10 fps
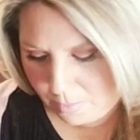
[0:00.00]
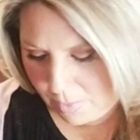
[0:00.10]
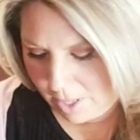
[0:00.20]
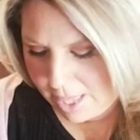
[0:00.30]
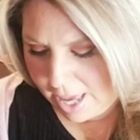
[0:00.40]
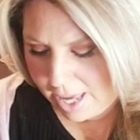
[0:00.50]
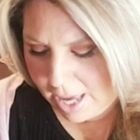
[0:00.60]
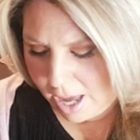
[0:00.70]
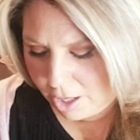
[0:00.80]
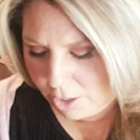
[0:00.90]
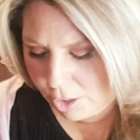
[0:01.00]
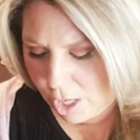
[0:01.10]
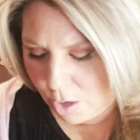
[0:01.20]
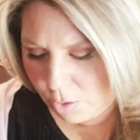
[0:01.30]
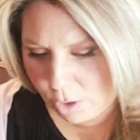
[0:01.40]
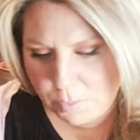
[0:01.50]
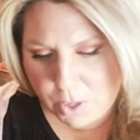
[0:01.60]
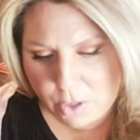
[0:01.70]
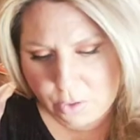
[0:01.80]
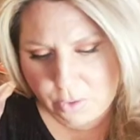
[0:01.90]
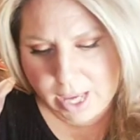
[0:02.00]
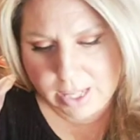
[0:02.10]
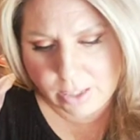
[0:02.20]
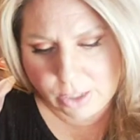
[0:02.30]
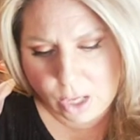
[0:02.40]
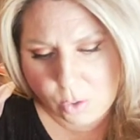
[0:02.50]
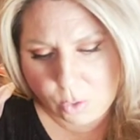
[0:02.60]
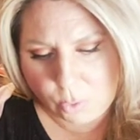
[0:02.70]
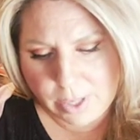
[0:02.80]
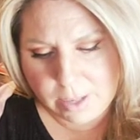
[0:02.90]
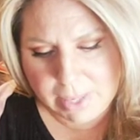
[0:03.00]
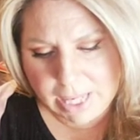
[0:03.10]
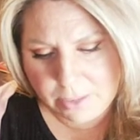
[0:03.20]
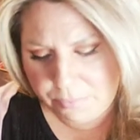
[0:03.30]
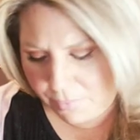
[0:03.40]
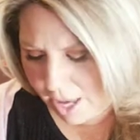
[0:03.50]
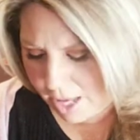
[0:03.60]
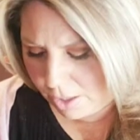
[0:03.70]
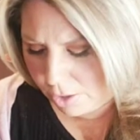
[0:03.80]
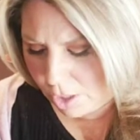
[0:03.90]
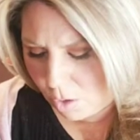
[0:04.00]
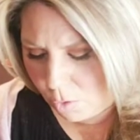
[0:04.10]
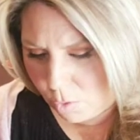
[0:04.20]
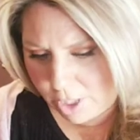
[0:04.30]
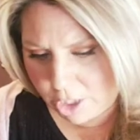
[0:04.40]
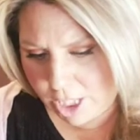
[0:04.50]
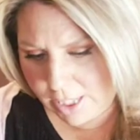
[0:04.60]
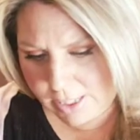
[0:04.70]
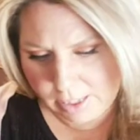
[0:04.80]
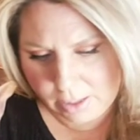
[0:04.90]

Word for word: They are so smooth and so creamy and so gorgeous.